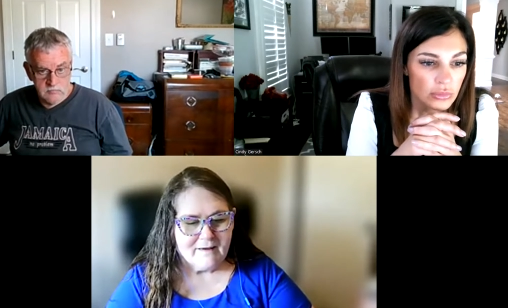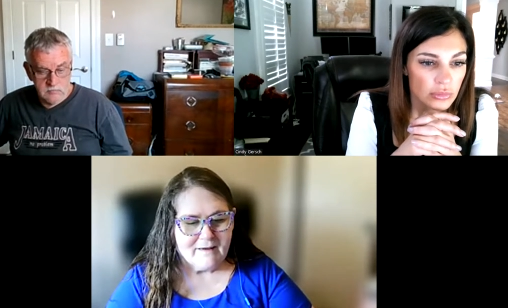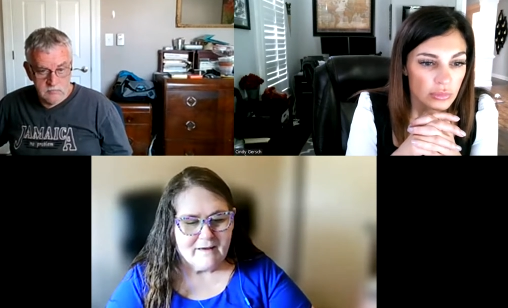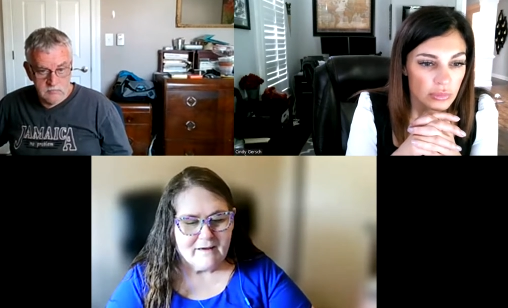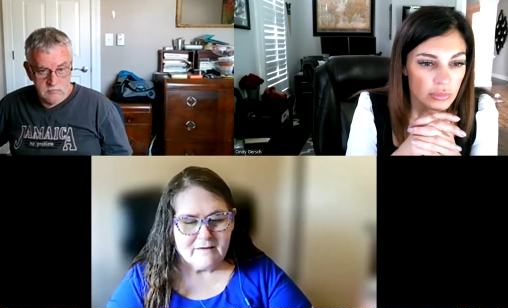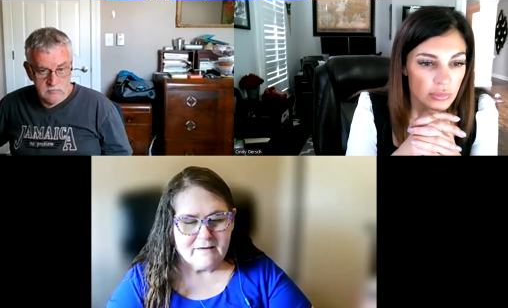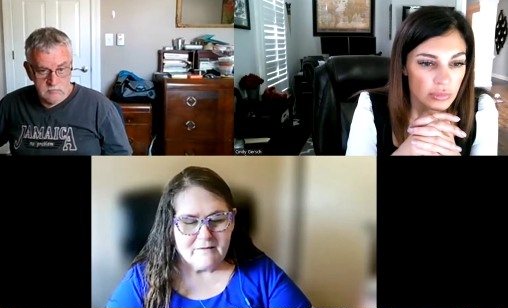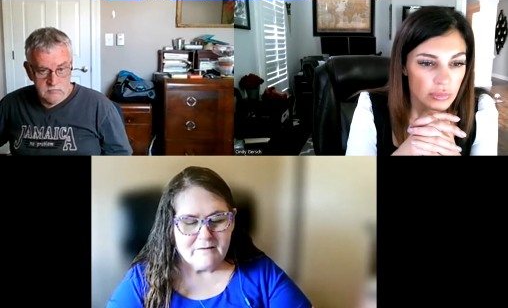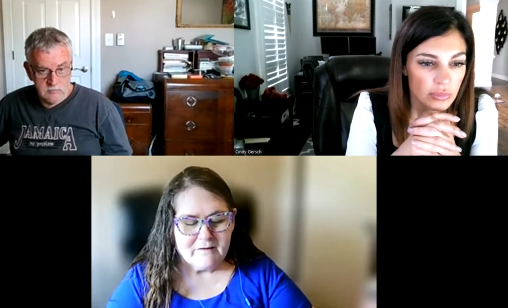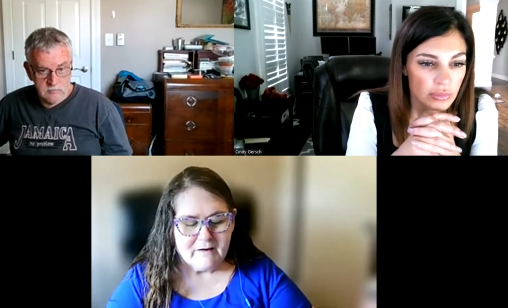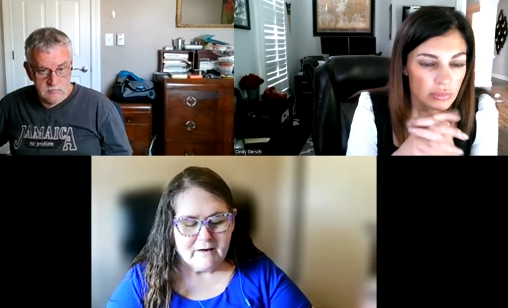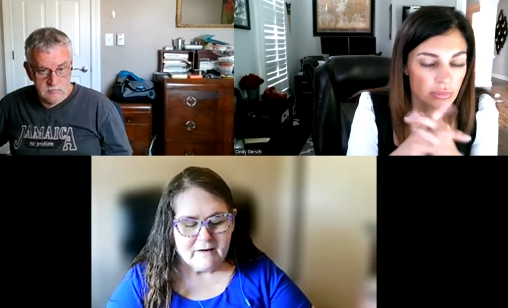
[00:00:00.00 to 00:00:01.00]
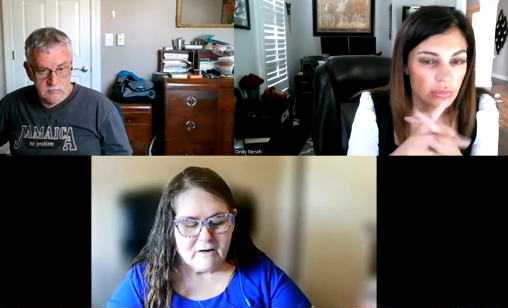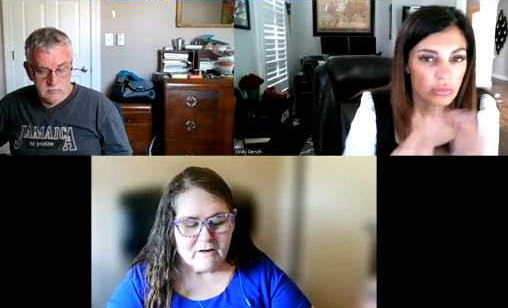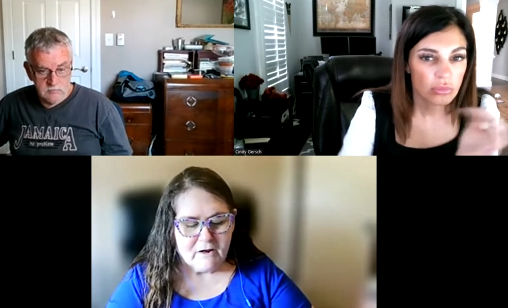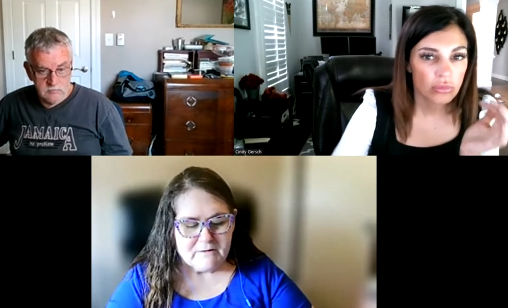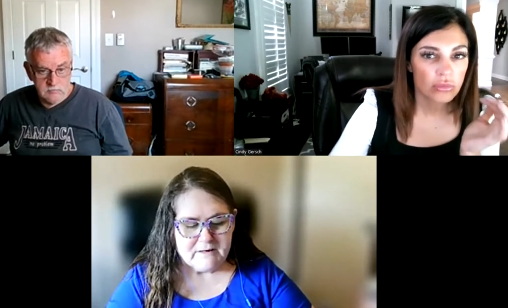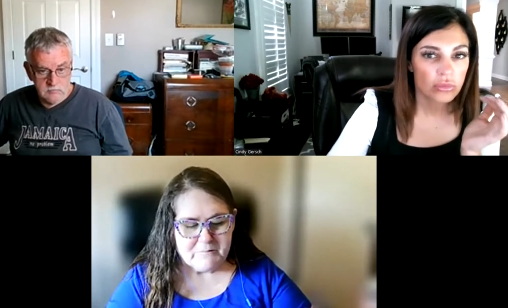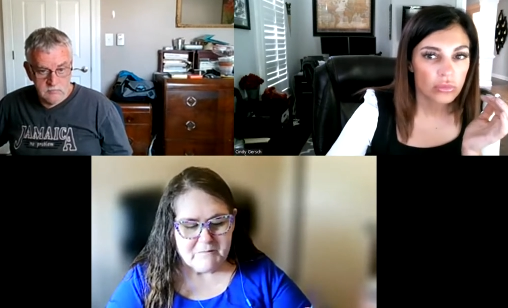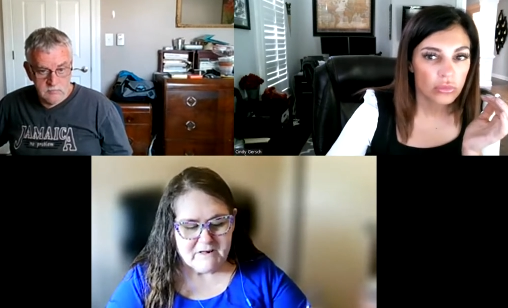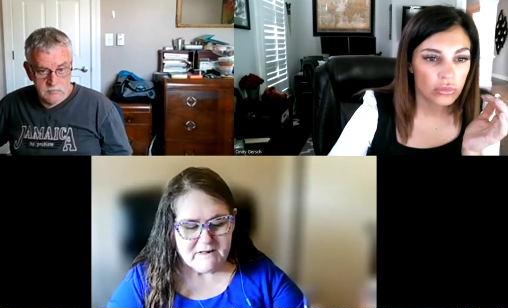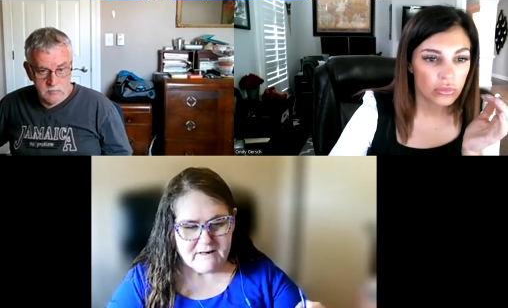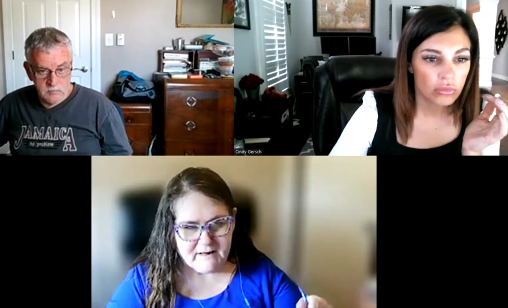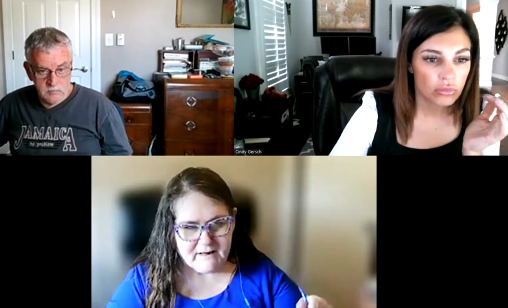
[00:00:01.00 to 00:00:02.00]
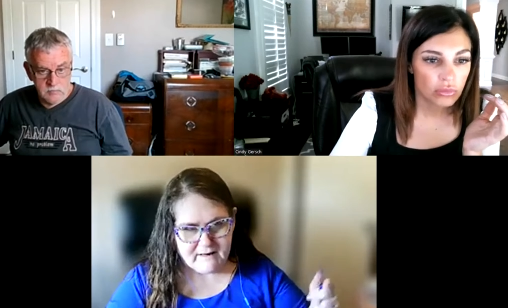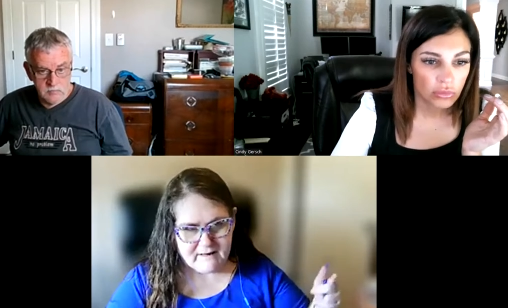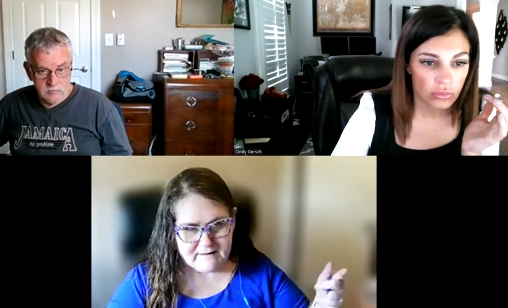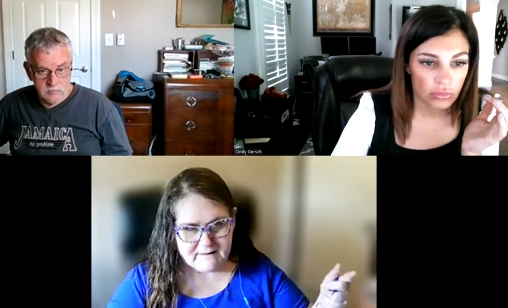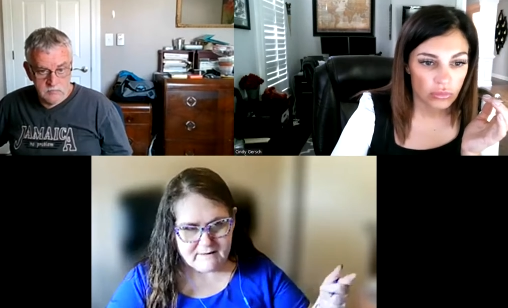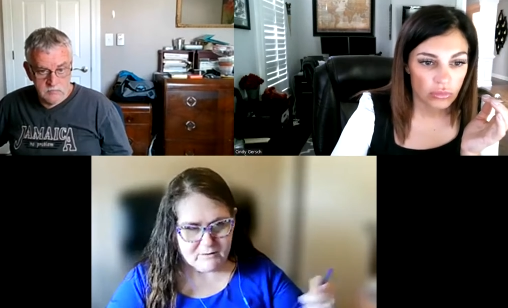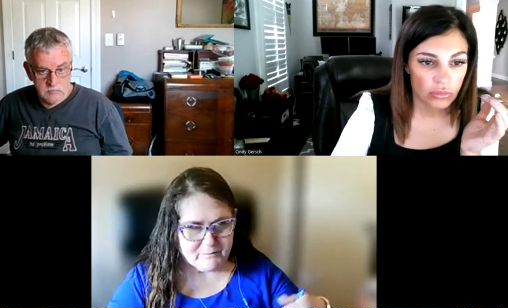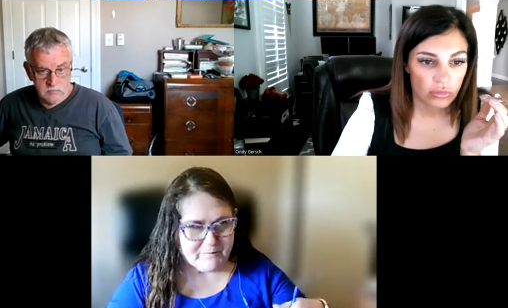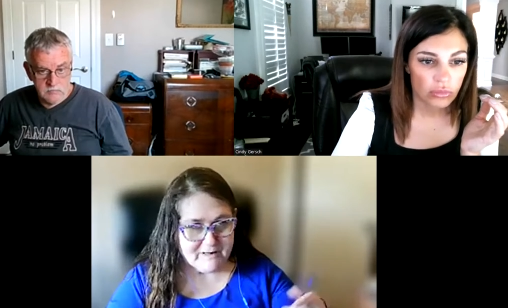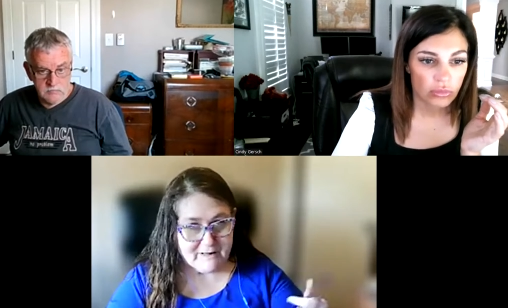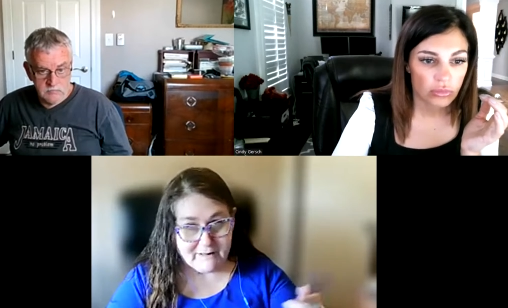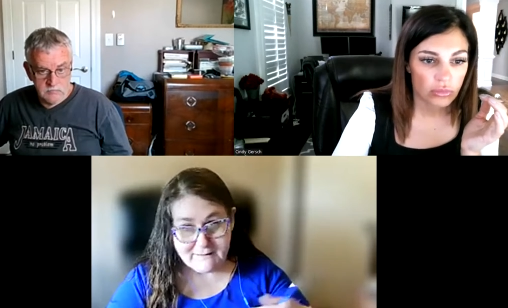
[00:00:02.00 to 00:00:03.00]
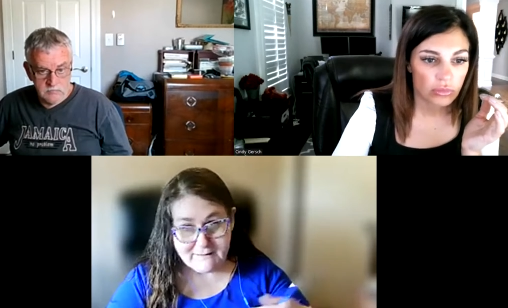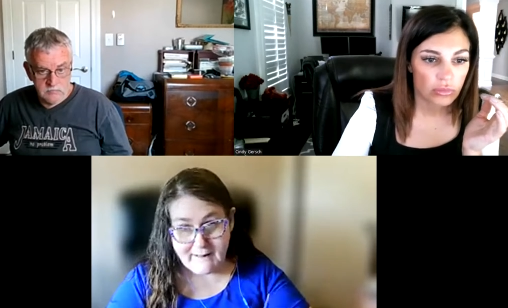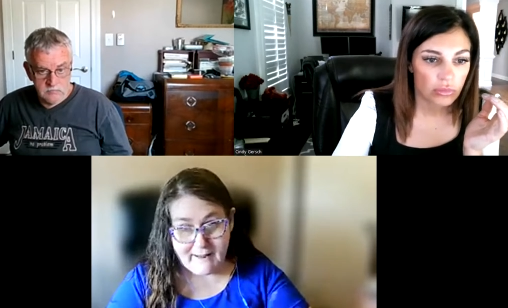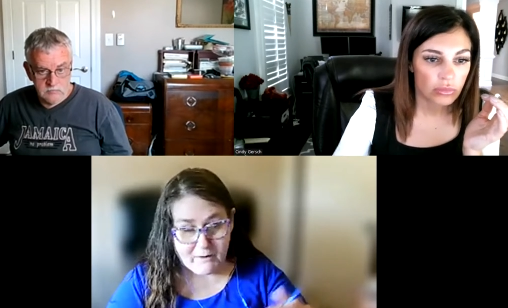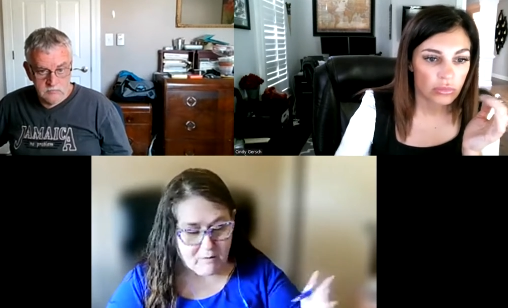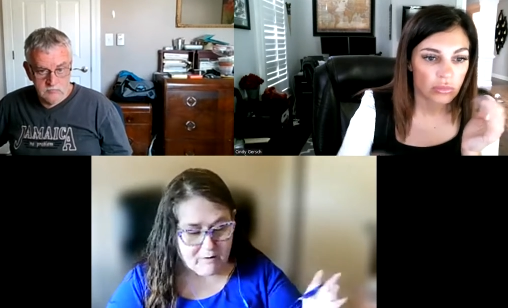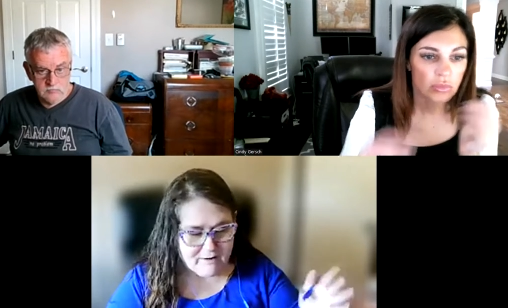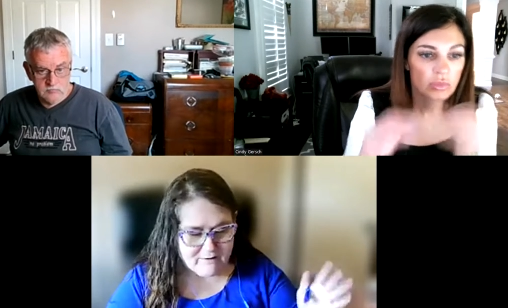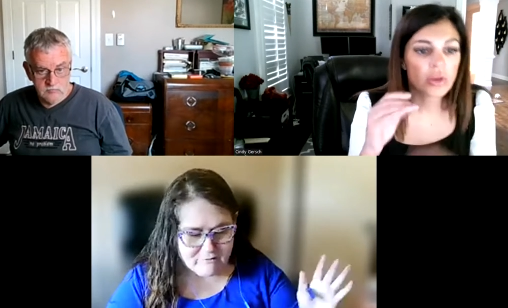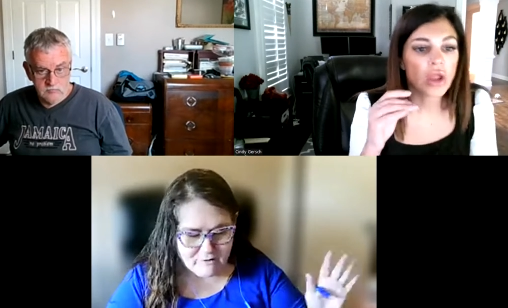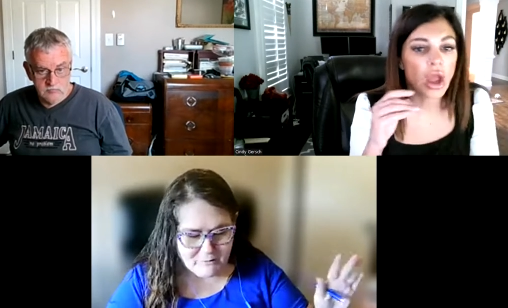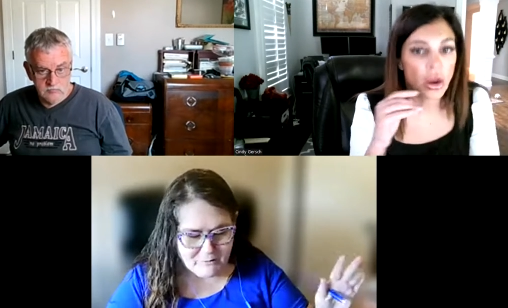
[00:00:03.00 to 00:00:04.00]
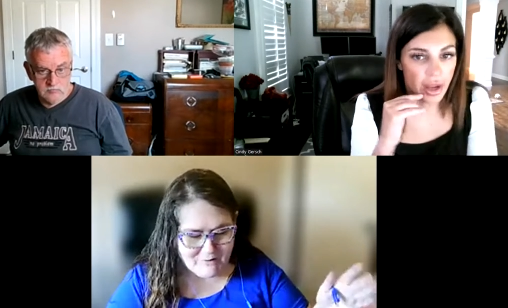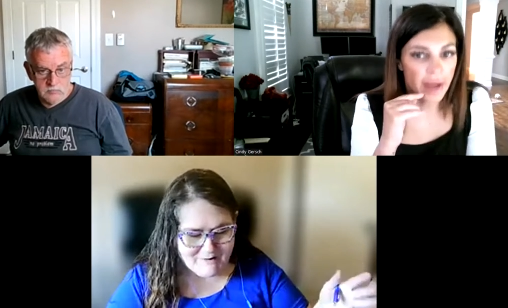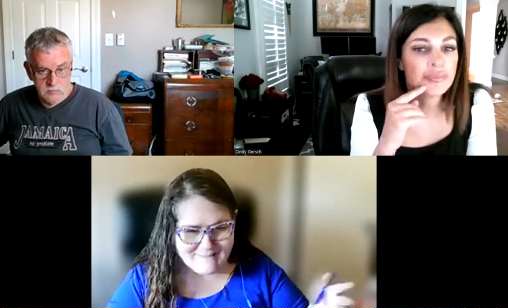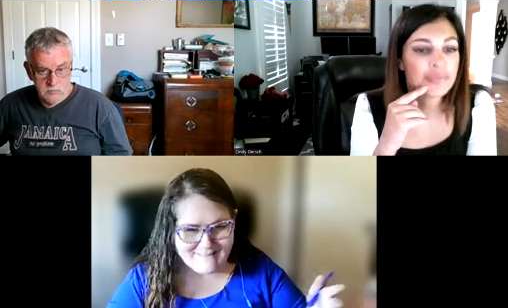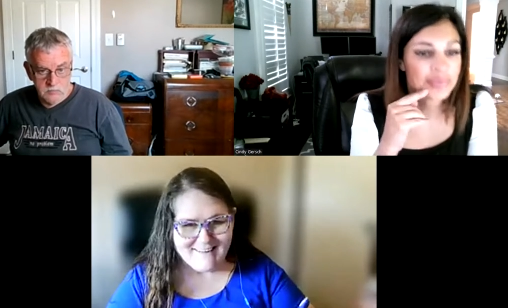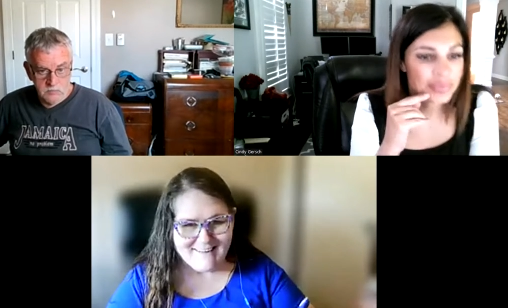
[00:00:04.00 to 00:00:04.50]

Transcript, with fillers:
Speaker 1: it it closed at midnight last or midnight today, whatever. Okay.